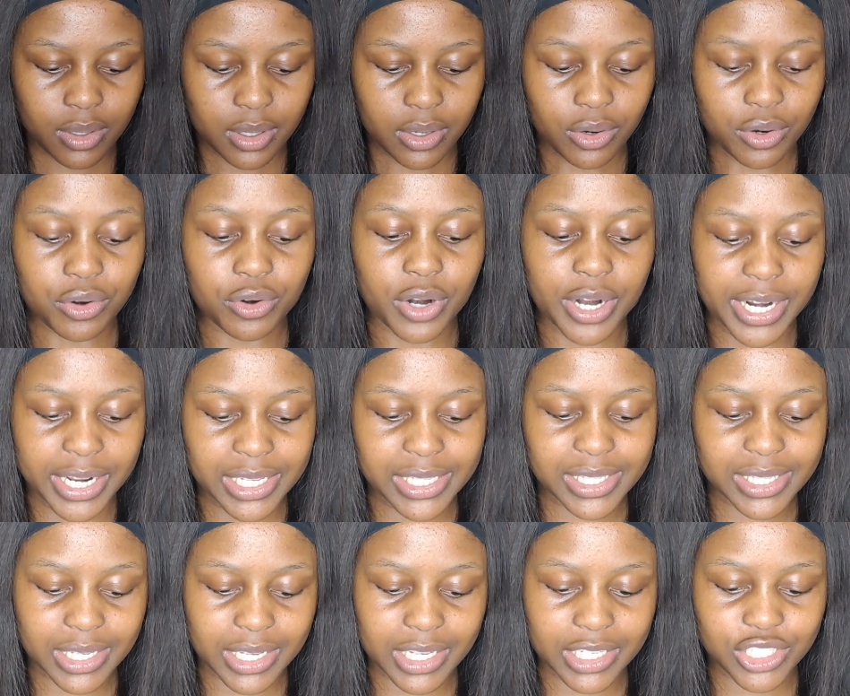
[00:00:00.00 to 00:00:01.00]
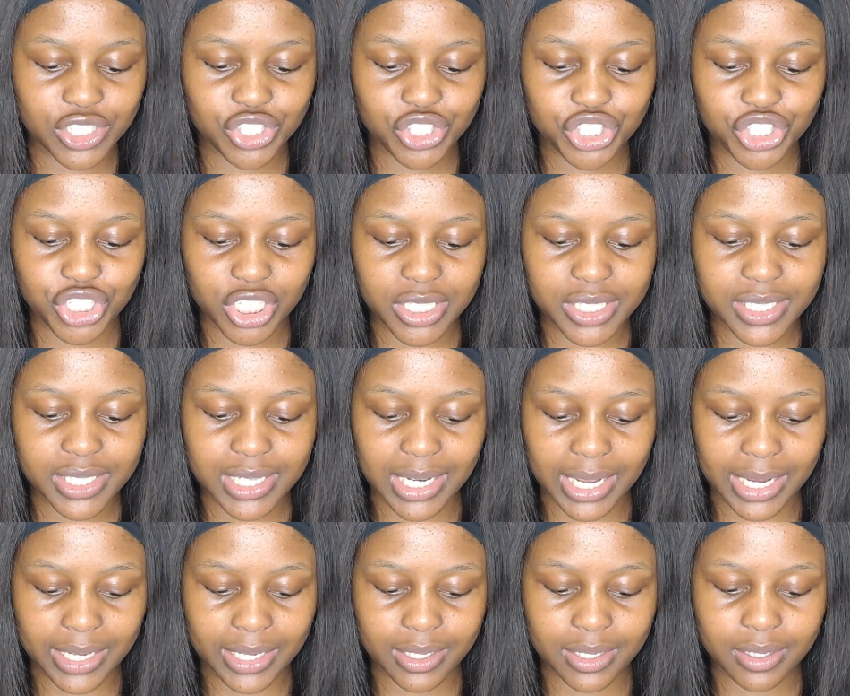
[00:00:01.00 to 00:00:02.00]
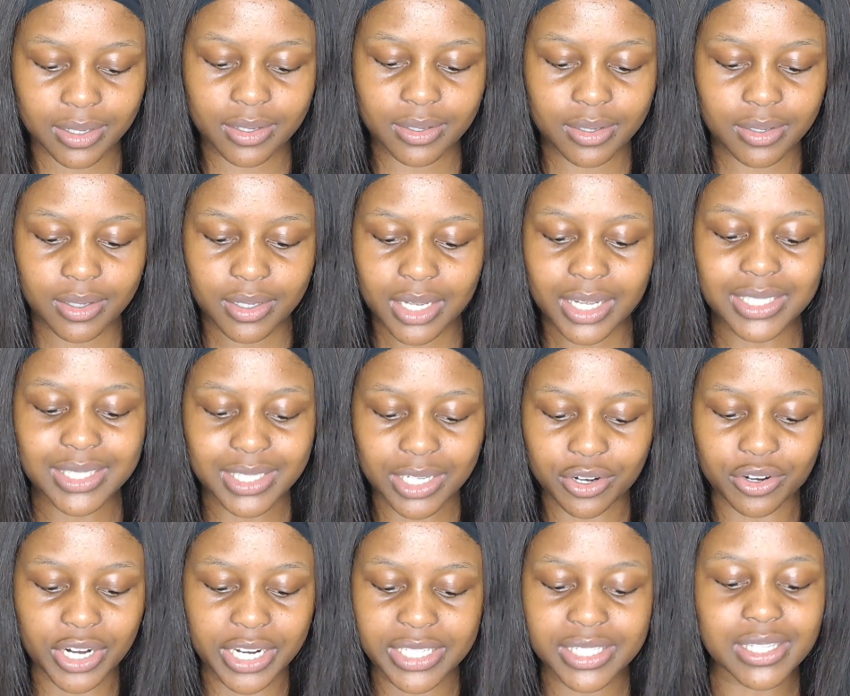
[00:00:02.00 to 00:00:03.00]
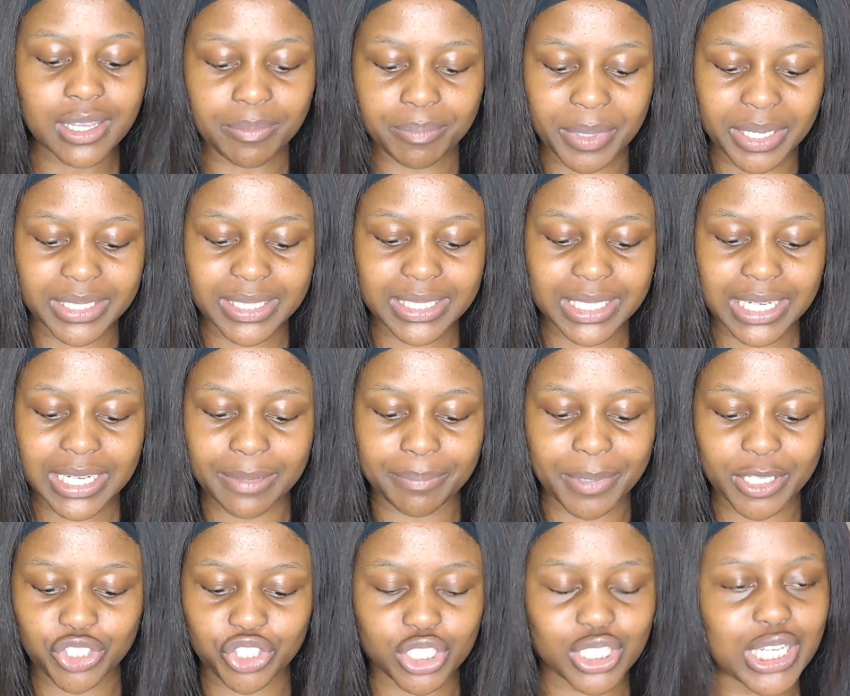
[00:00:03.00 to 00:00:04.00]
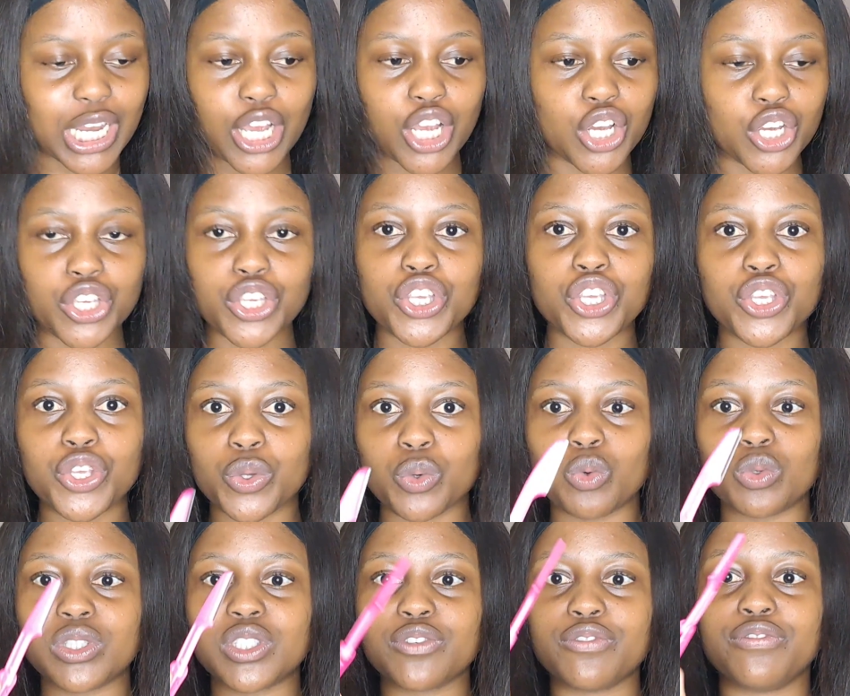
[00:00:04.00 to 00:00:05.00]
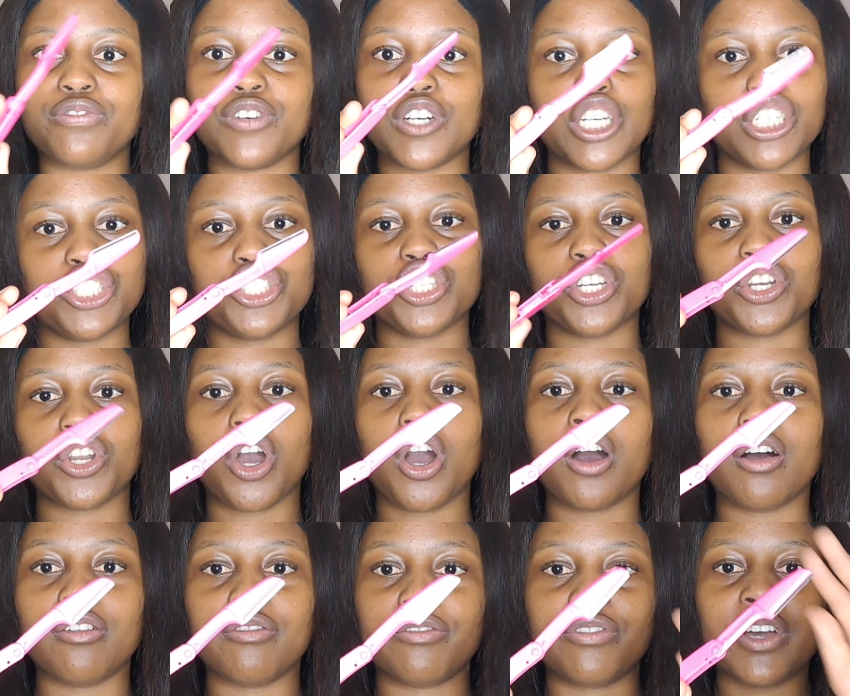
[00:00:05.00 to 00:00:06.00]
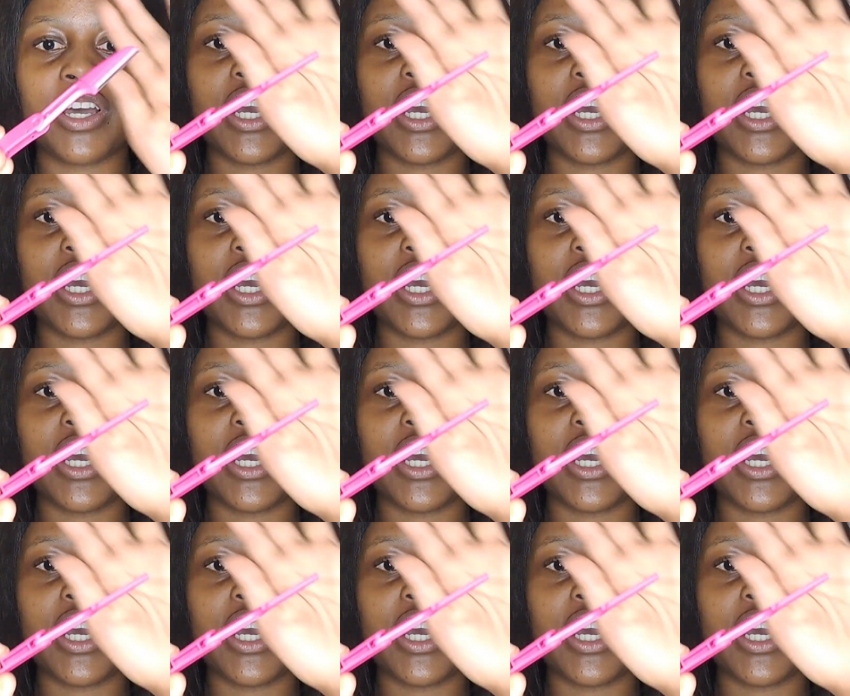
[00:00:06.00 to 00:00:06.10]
razors, just like, it's a razor basically, but just like a cute version of